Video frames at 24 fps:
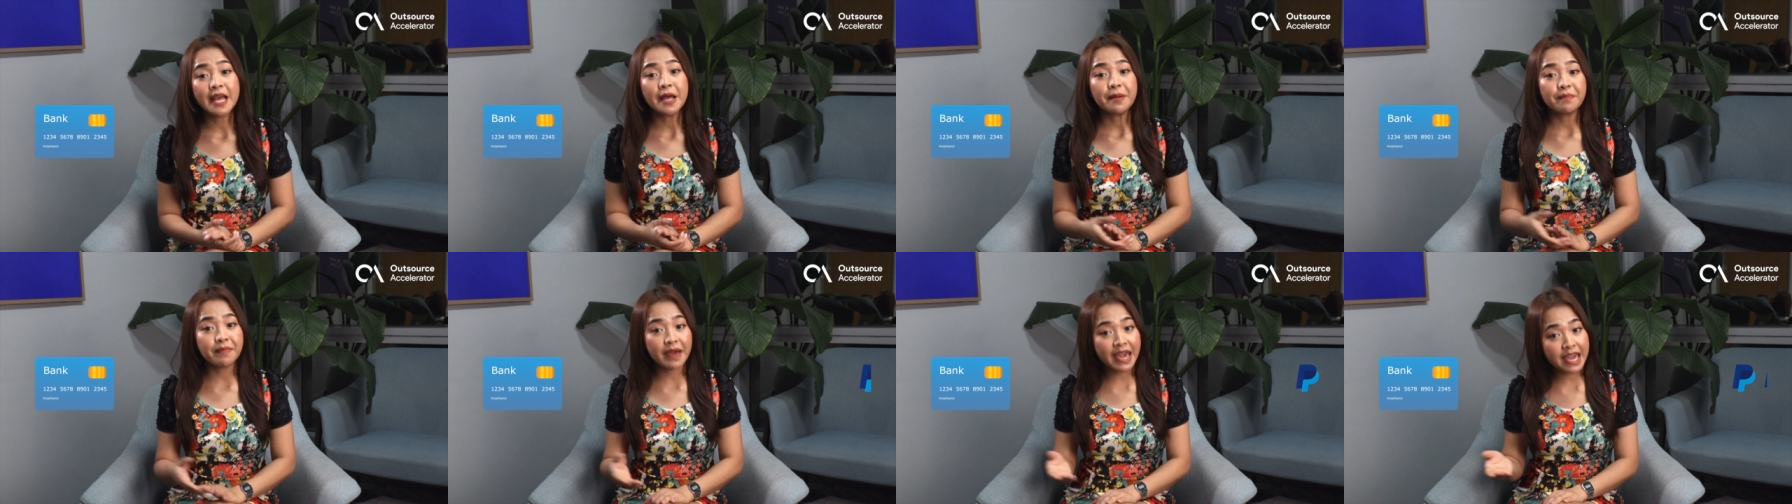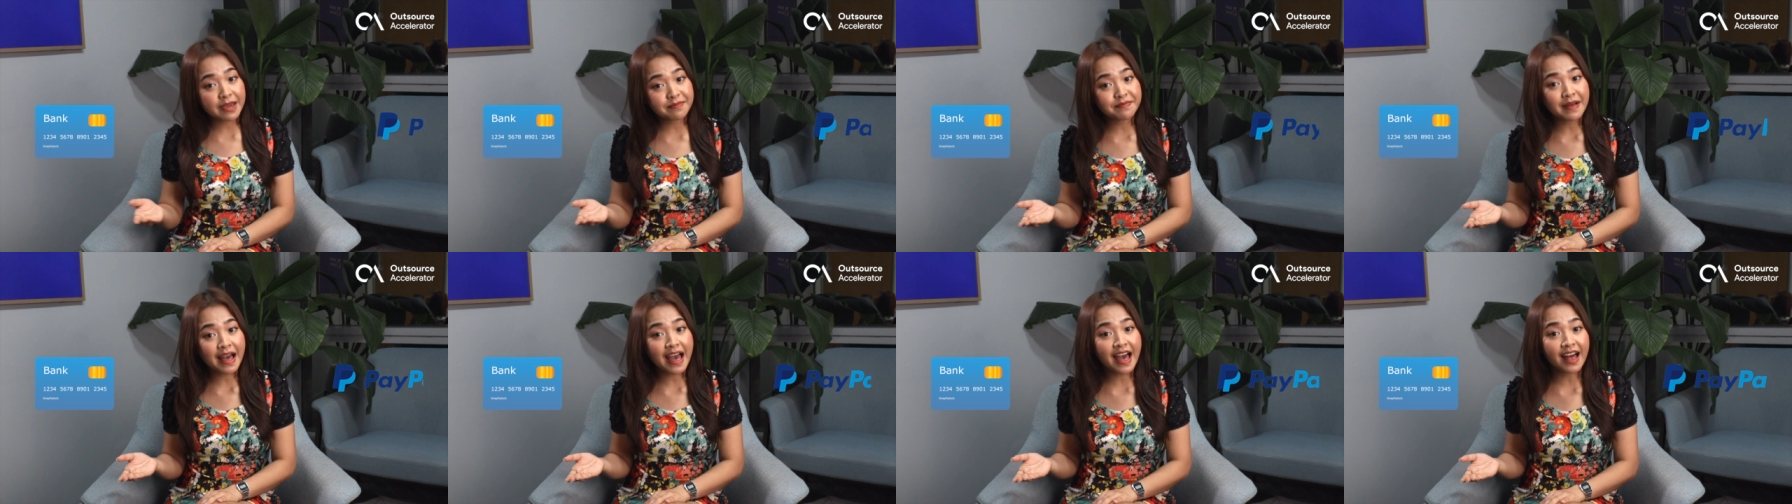
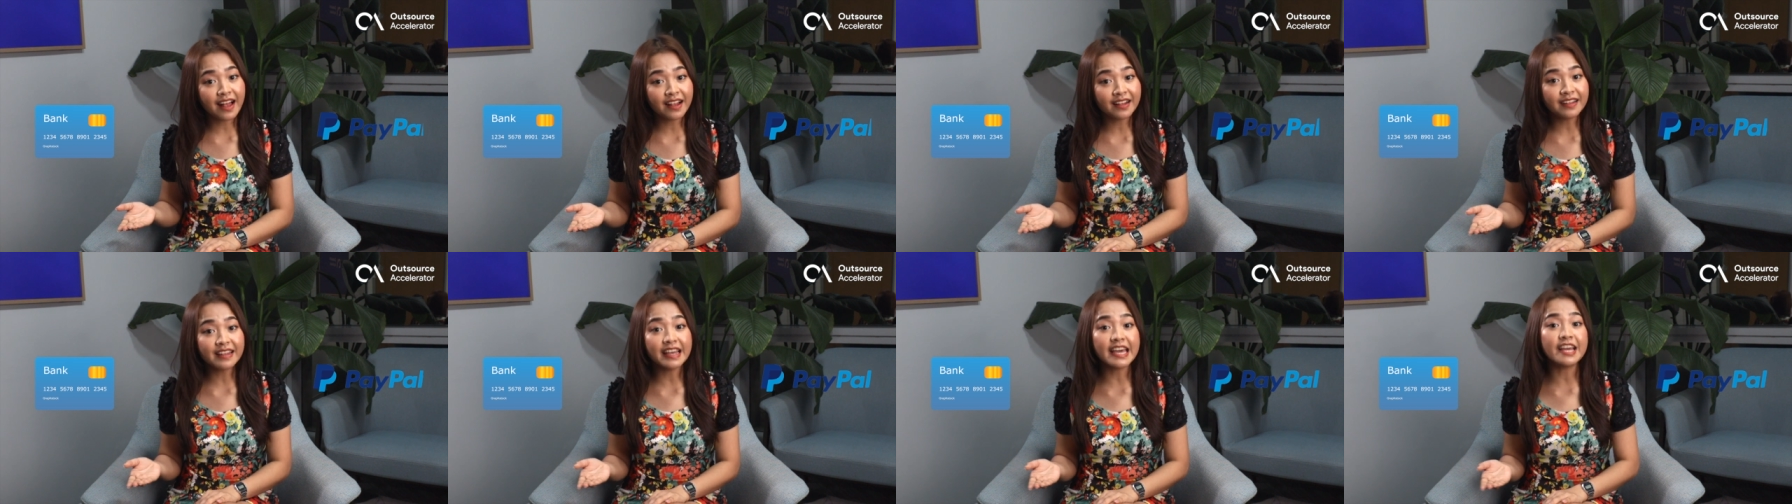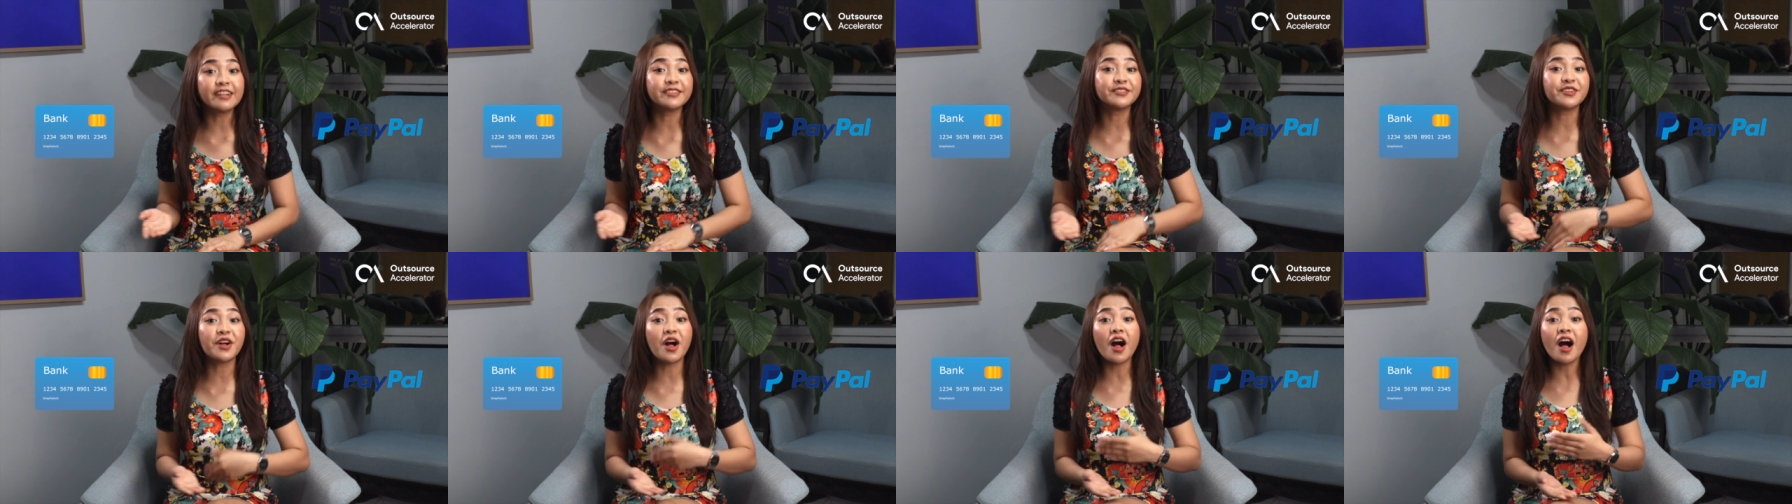PayPal,
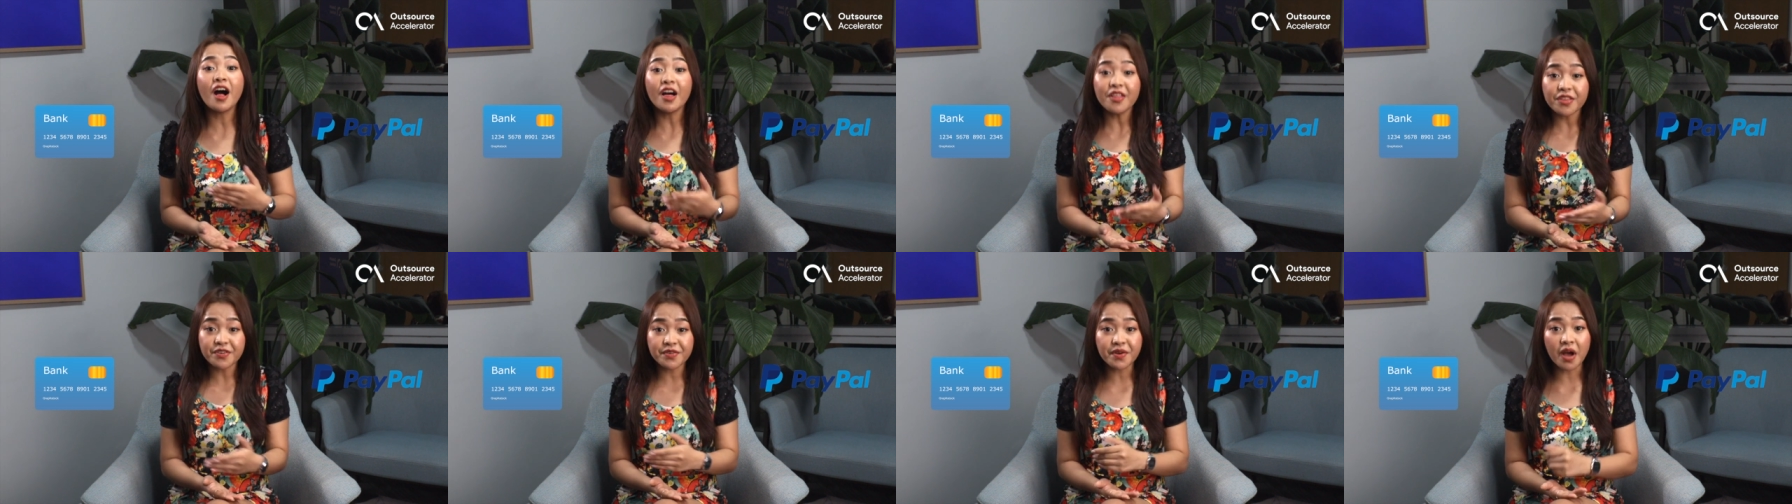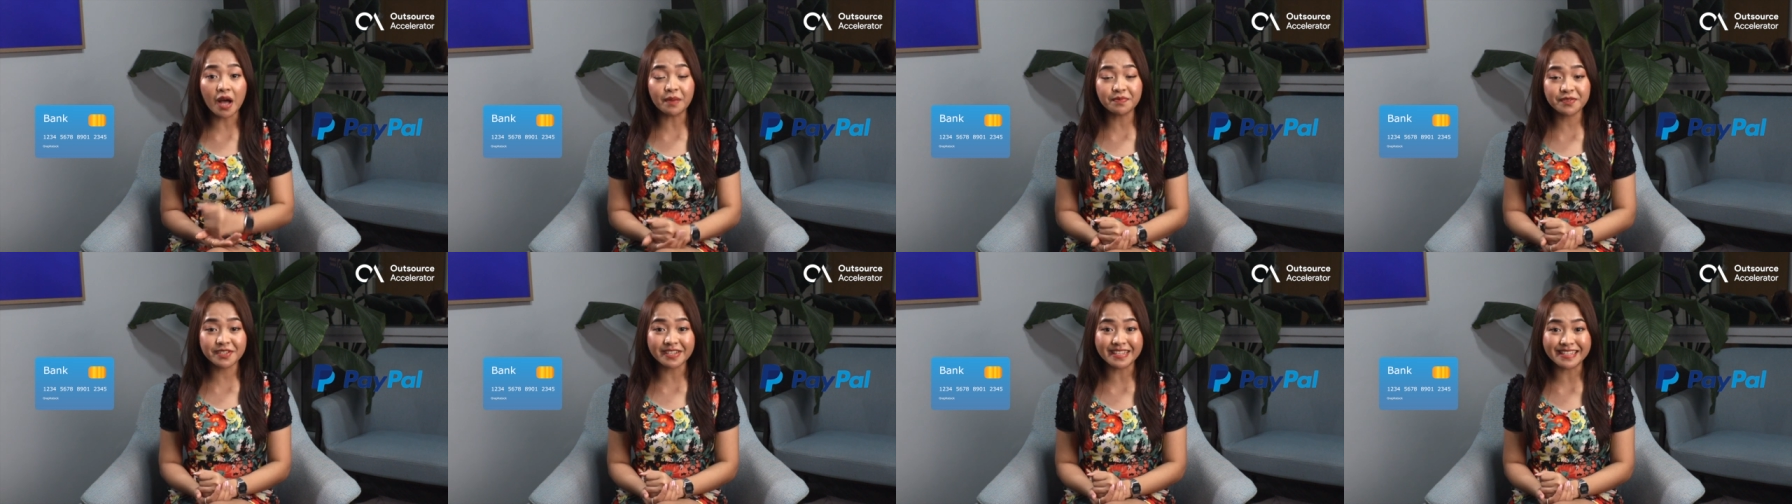and other
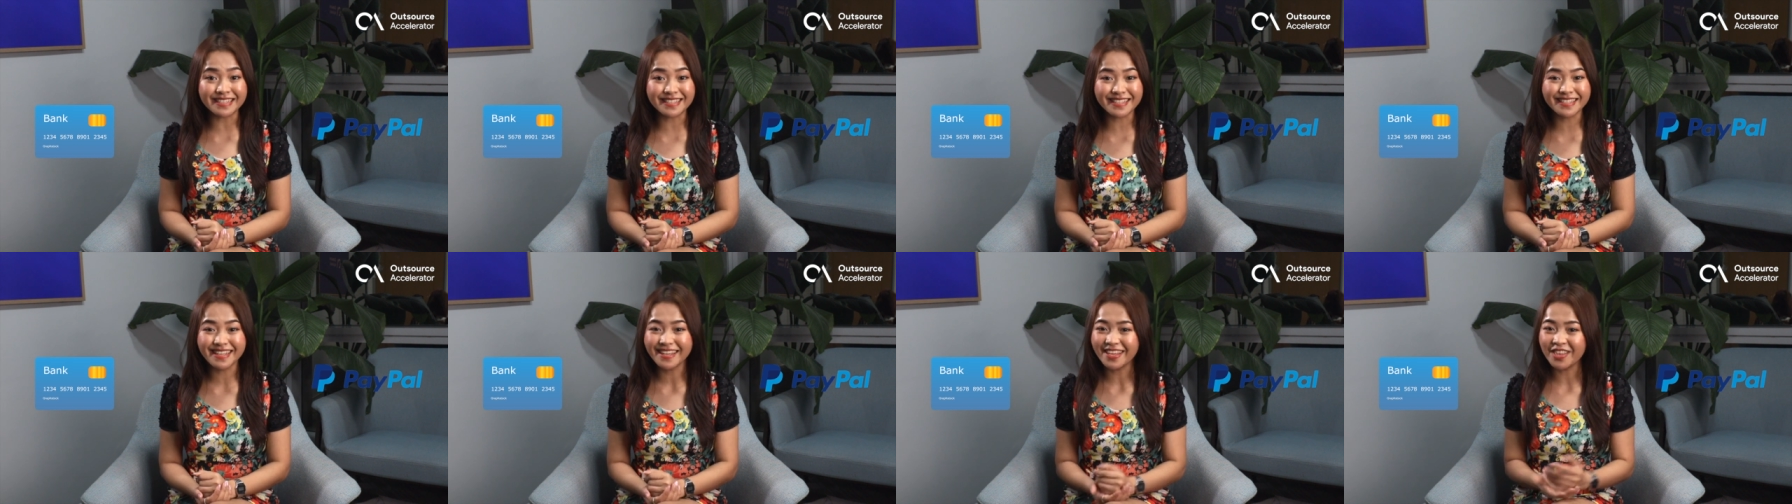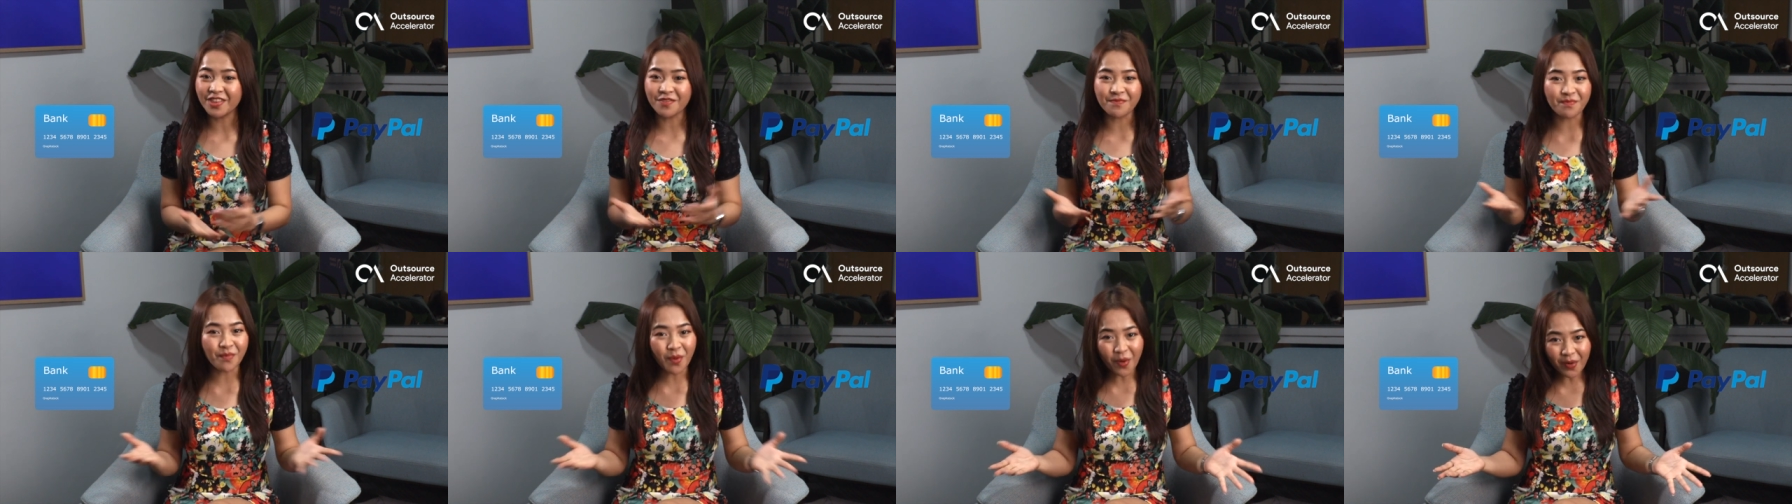options.
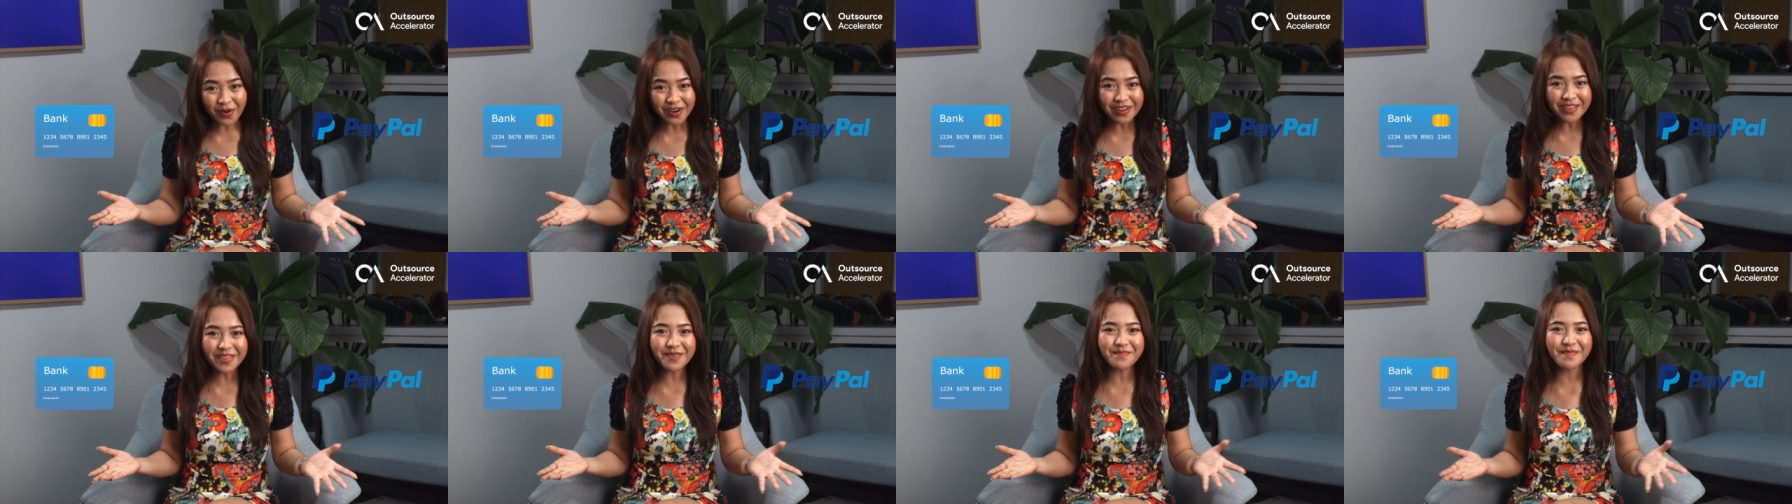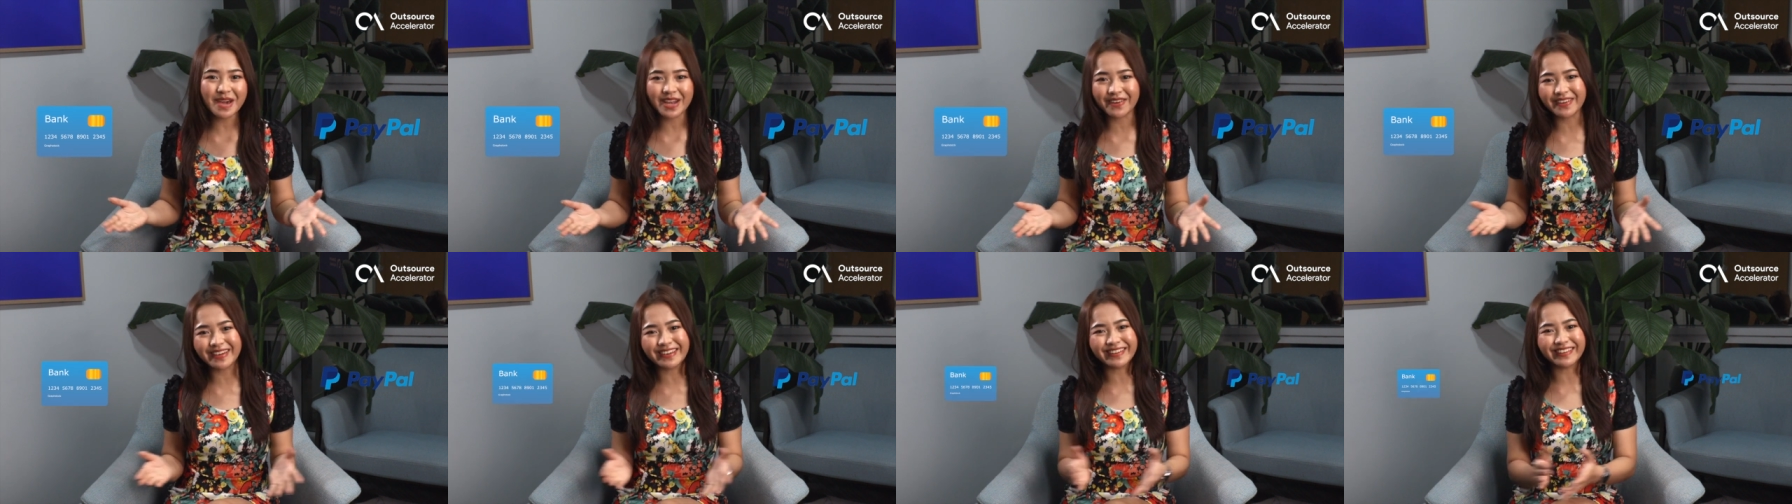The more the
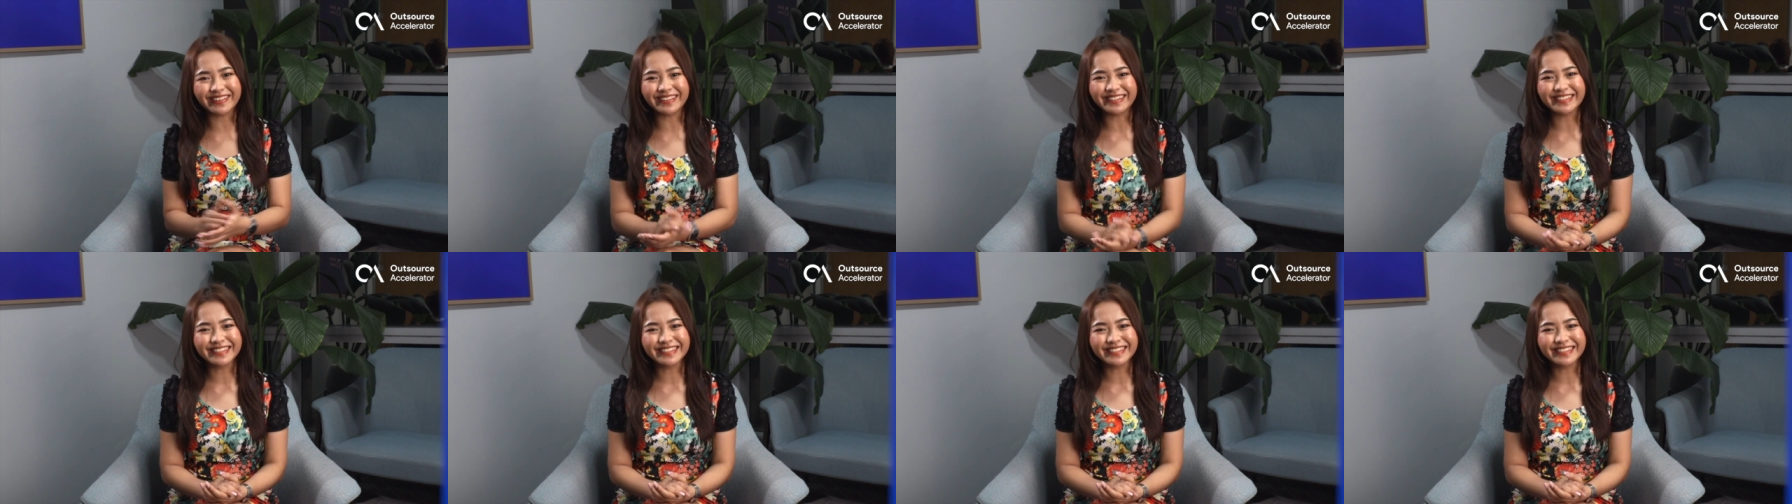merrier.